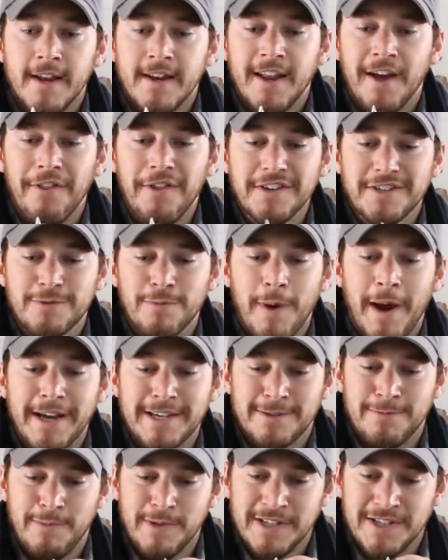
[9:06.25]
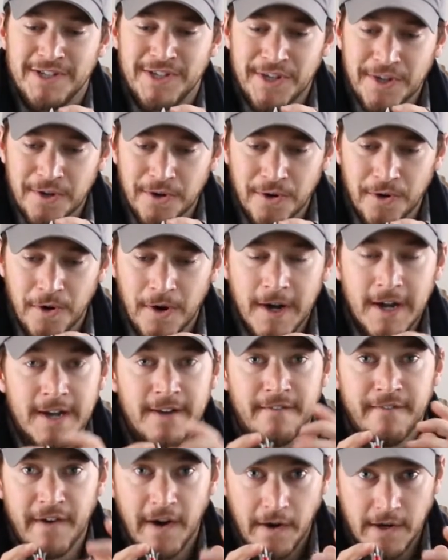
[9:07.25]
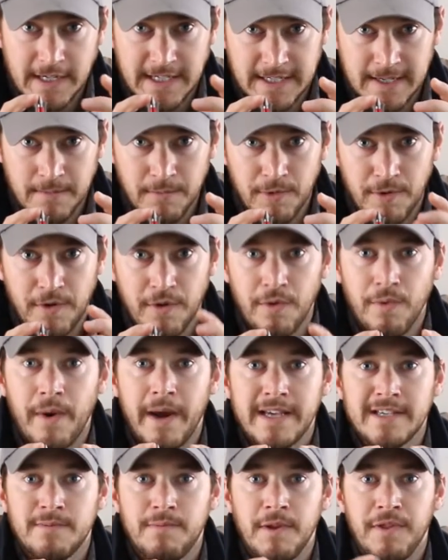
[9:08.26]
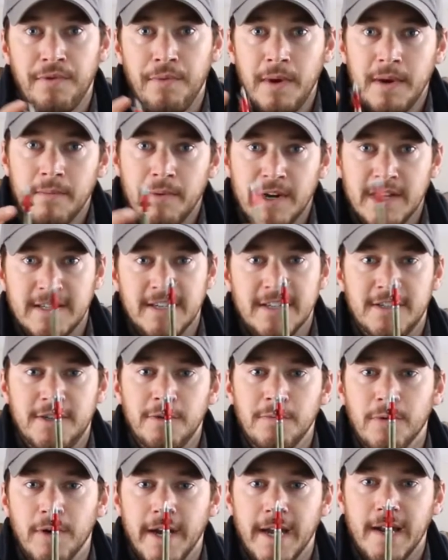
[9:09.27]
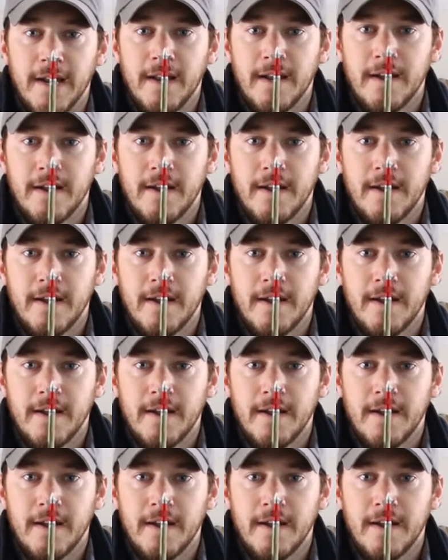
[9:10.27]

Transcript: Now this Rexpid 2, very similar to the Rexpid 3, but it's a 2-blade.